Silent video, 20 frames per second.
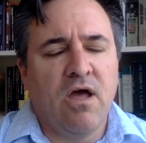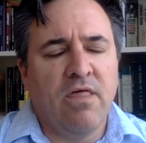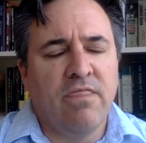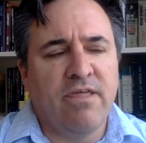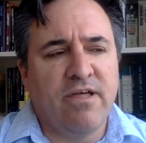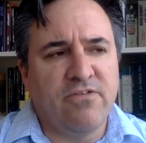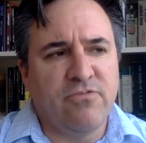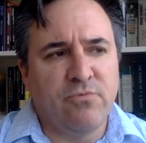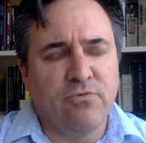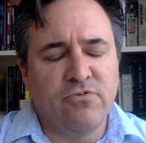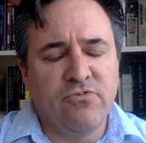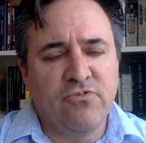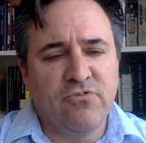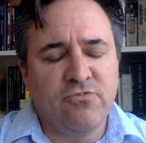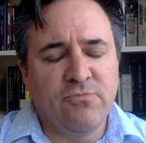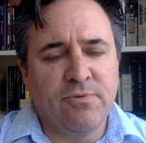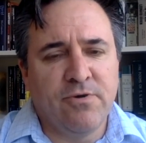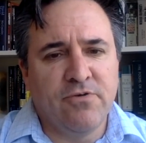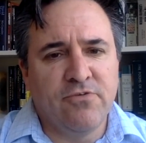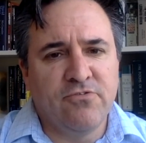that's what she was
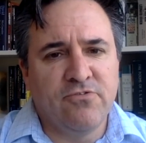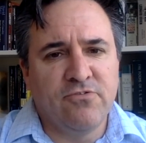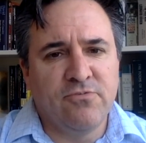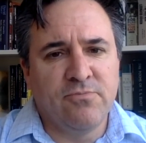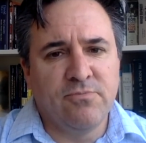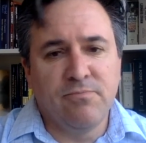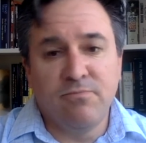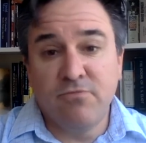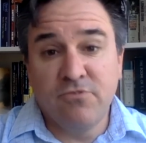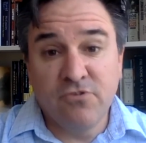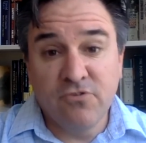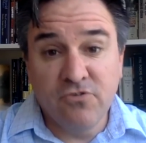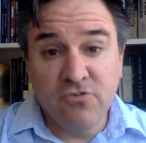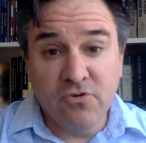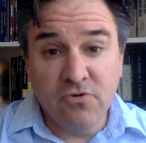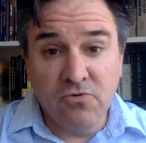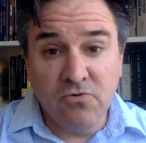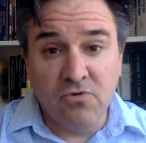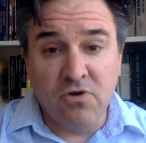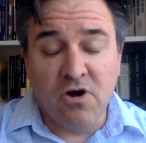supposed to, to
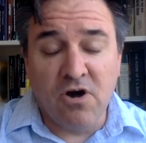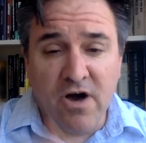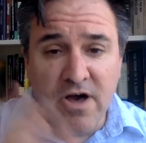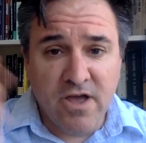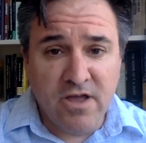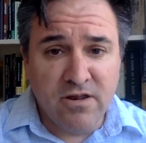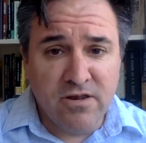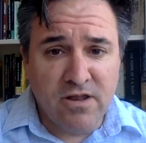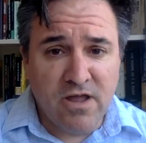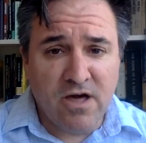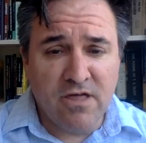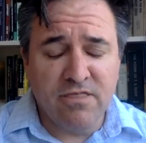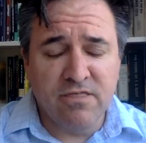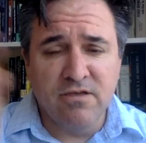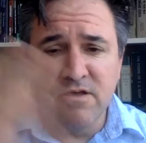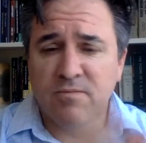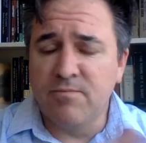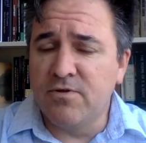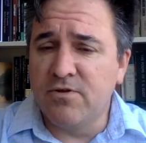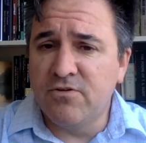do. I
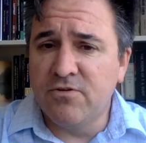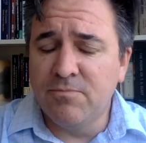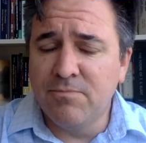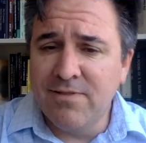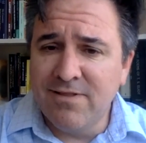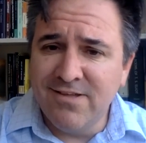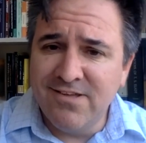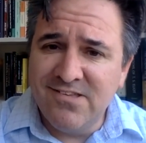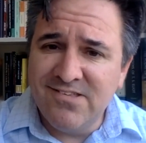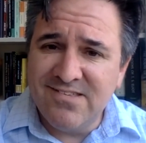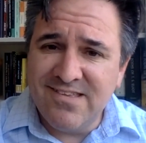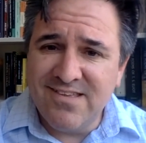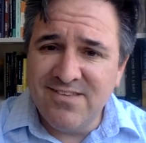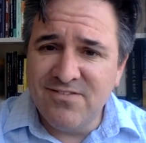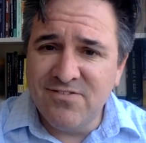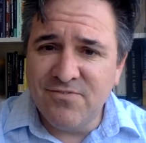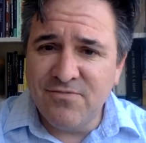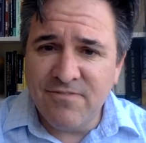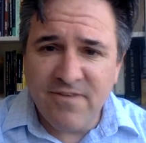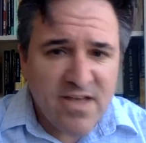nothing but to please
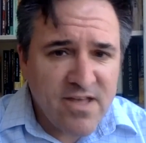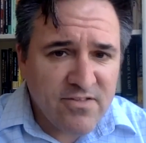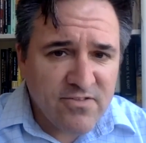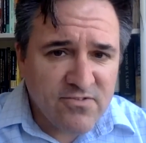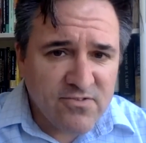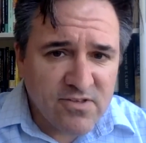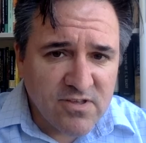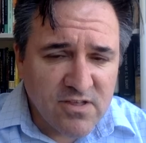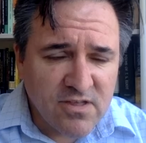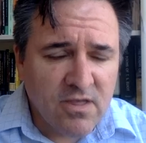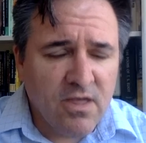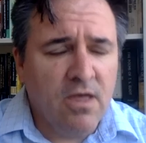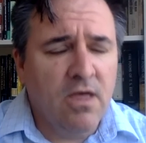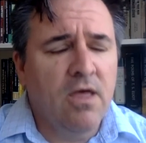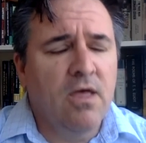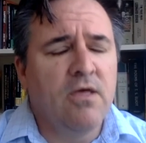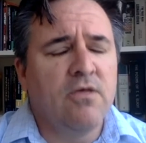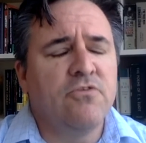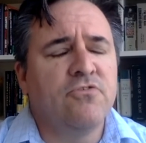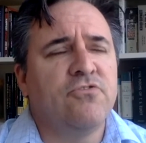his fancy.
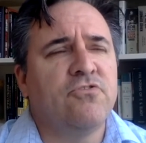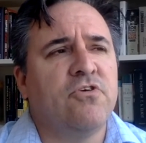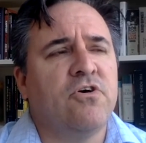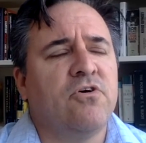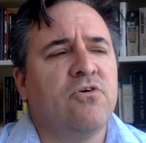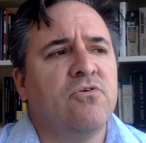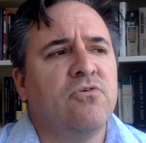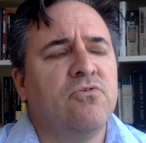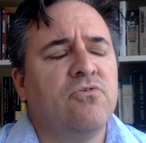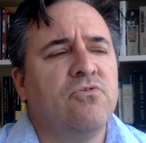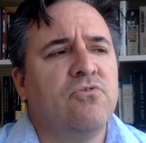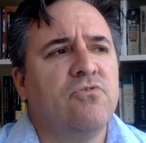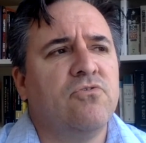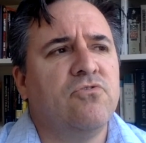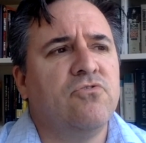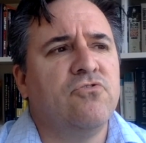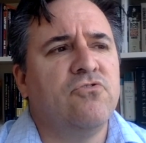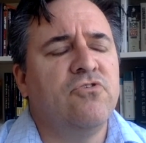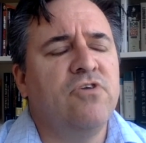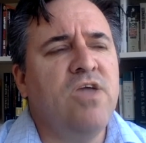So
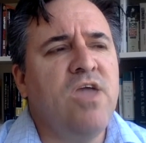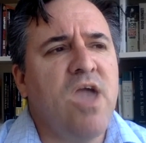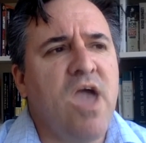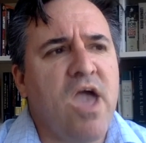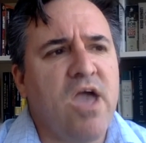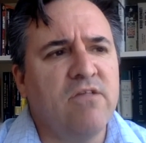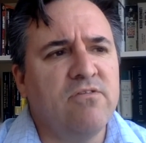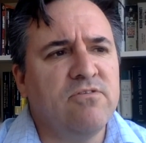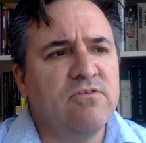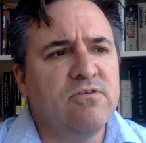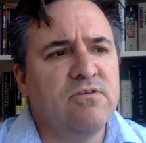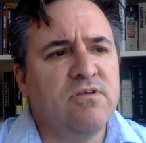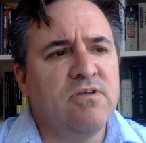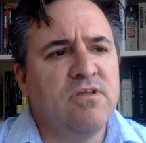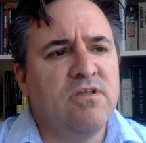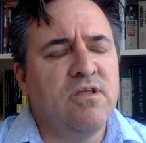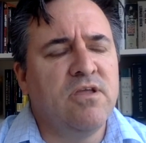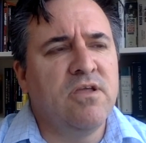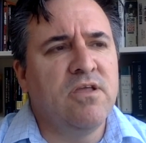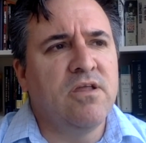she acted
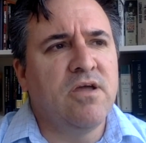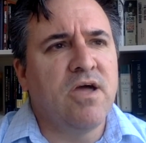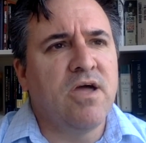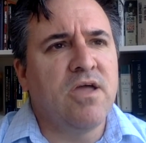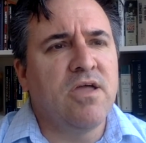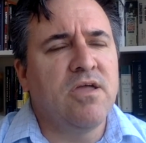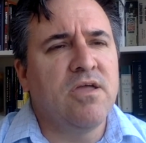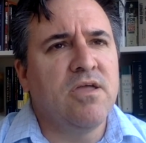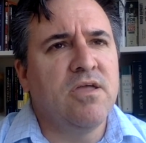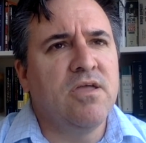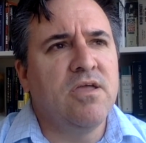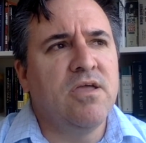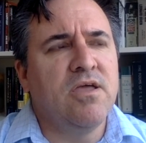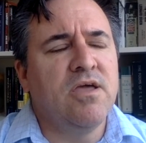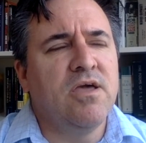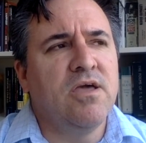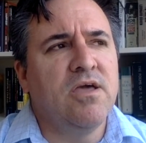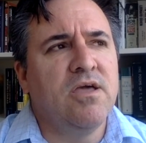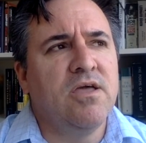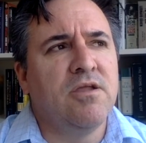in, in a
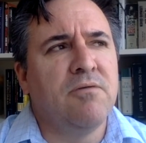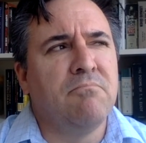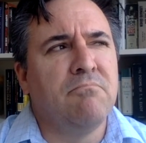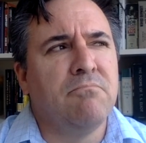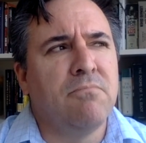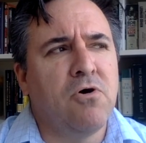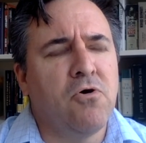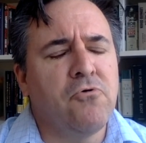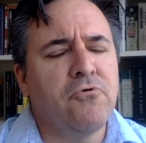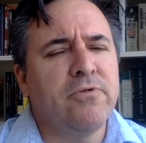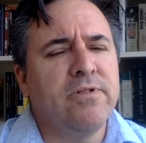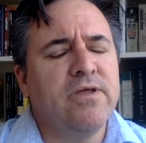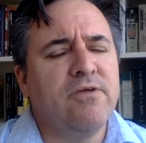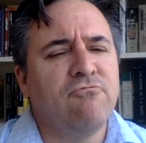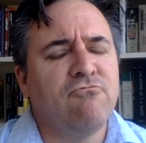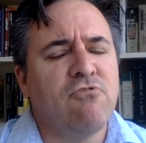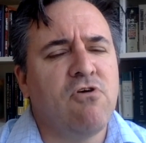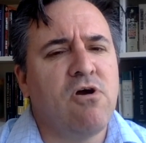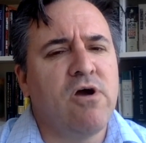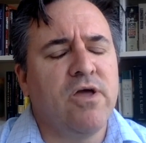in a morally
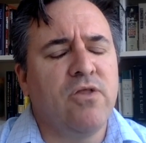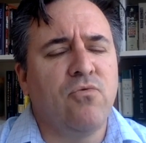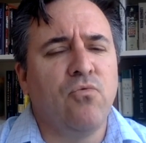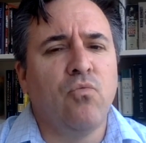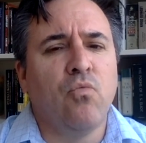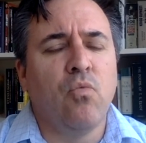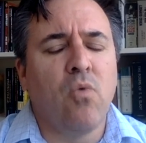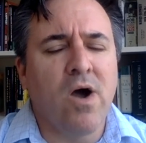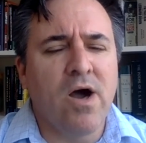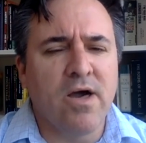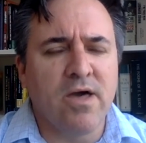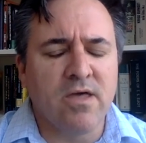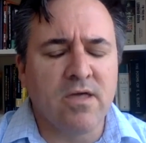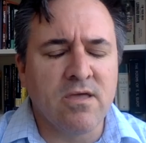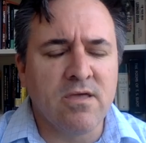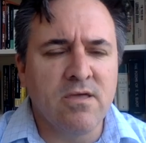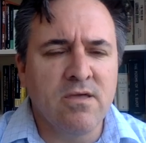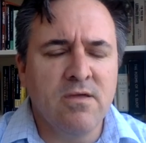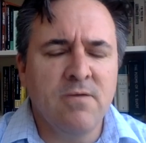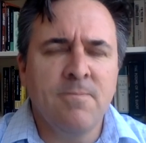right way